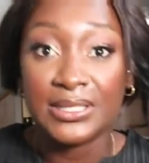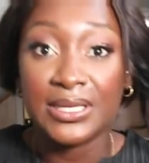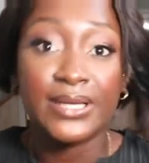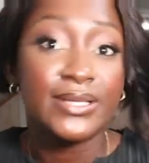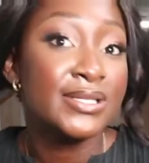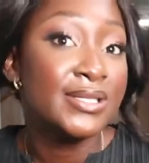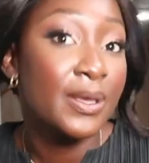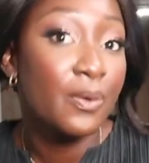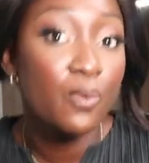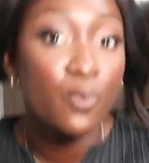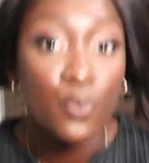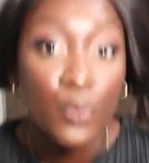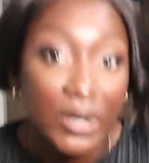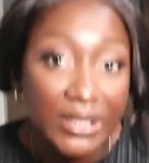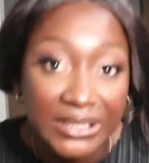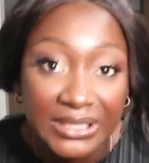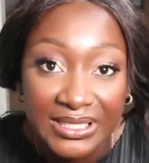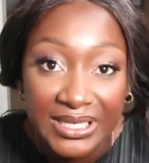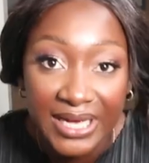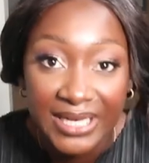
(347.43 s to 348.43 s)
It's a
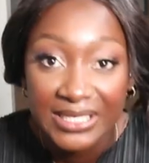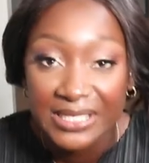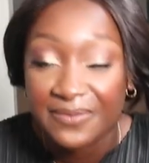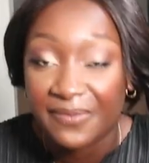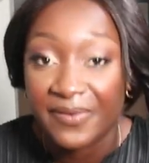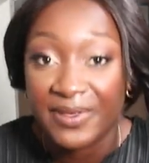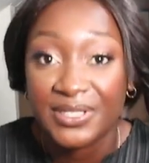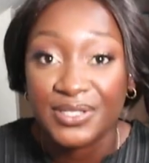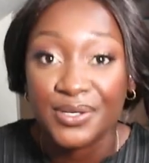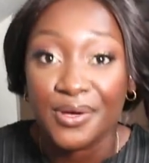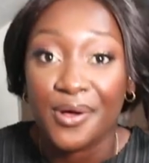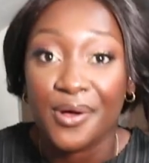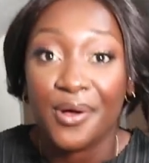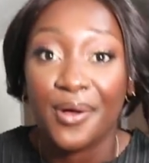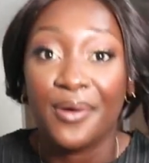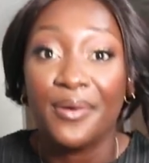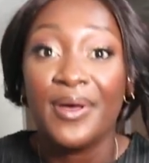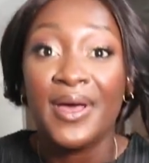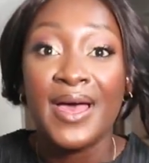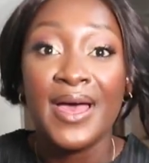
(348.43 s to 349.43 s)
one size fits
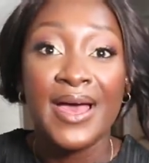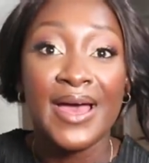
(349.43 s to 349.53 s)
all.